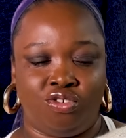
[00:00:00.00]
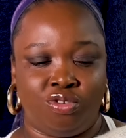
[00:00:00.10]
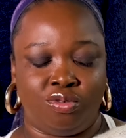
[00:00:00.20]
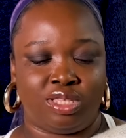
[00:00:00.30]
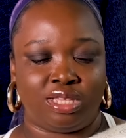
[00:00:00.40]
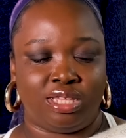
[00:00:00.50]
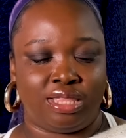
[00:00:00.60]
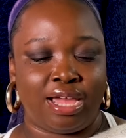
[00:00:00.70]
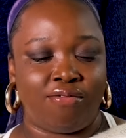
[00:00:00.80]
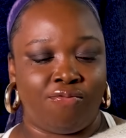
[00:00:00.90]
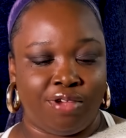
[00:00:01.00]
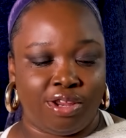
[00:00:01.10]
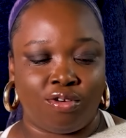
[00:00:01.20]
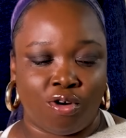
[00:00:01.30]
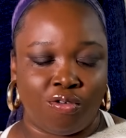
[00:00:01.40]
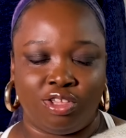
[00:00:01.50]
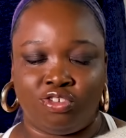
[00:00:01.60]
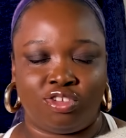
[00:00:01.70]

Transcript: it's like that red orange.